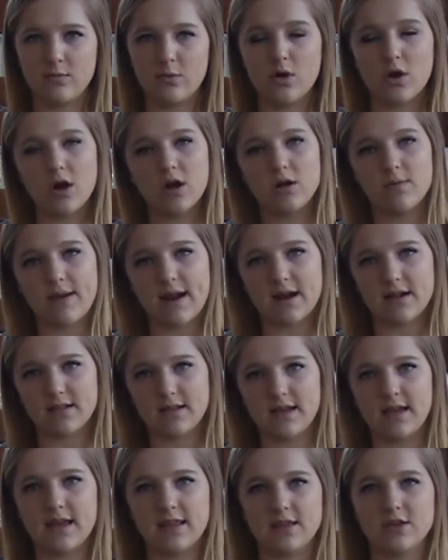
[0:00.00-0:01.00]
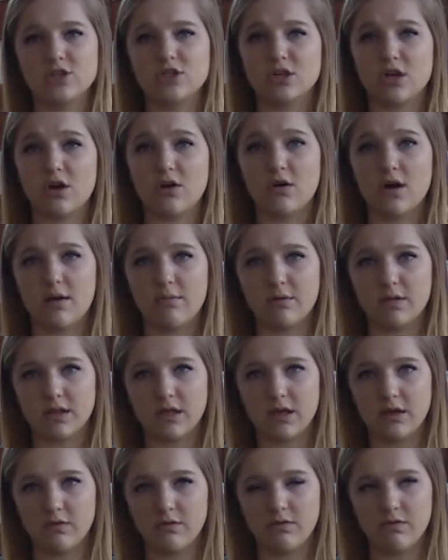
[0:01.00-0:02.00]
We're automatically in the show, I
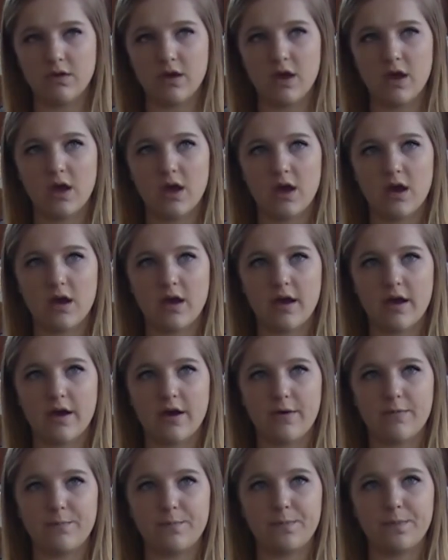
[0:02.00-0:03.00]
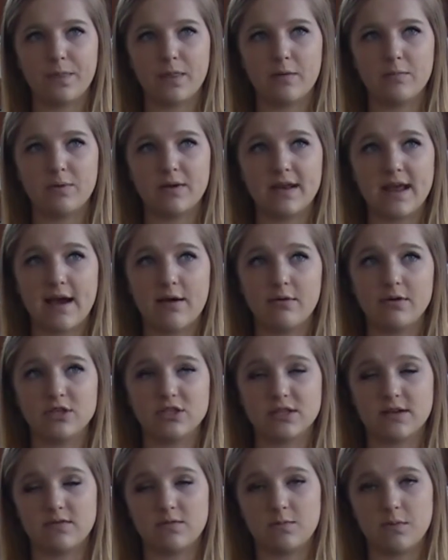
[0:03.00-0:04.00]
believe, but now we
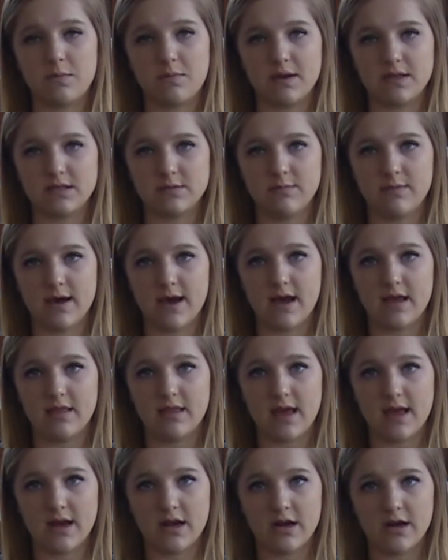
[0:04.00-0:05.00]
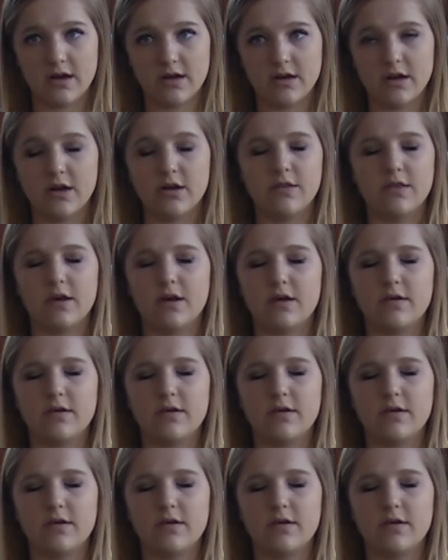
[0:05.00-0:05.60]
just have to be picked by the editor, or